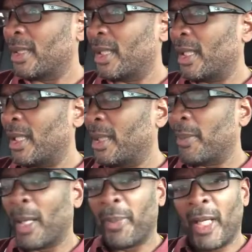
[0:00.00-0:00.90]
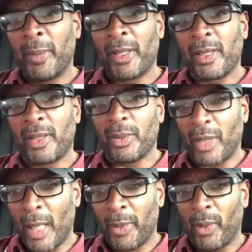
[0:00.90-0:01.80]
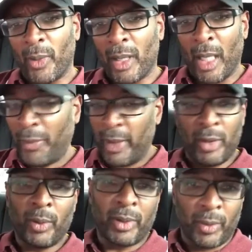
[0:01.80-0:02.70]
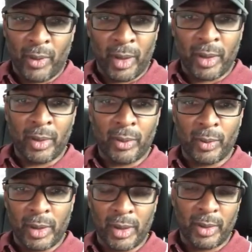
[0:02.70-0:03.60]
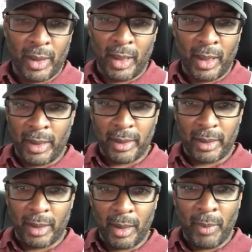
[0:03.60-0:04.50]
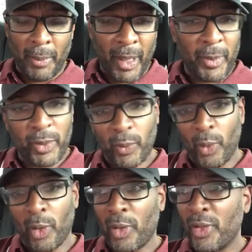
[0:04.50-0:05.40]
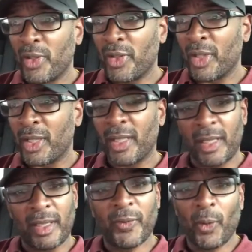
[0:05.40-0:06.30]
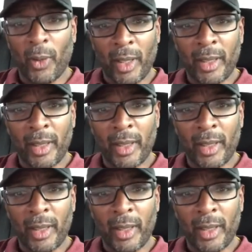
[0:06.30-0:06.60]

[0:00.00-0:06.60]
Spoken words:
And my payments through Capital One, I already knew what they were, which my payments were $664